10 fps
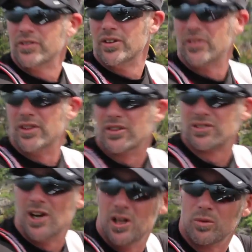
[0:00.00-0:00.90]
This is the
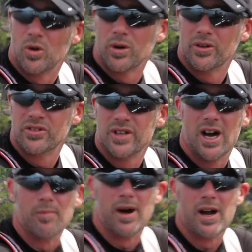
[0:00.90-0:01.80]
slalom course
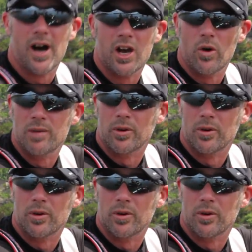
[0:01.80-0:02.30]
out by Hideaway